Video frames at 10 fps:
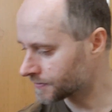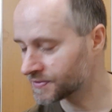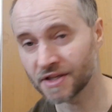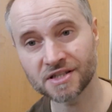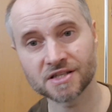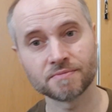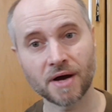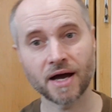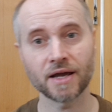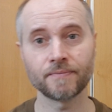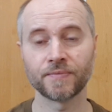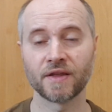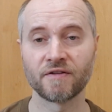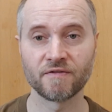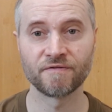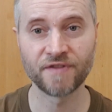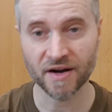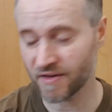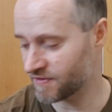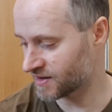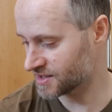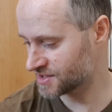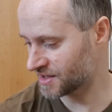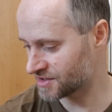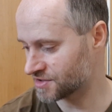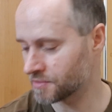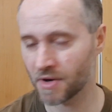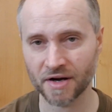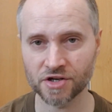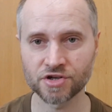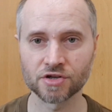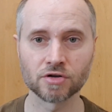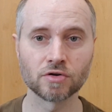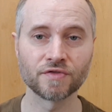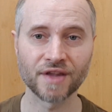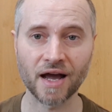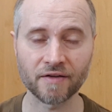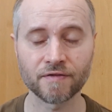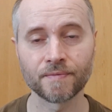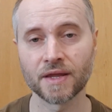this is my very first Extrema Ratio knife.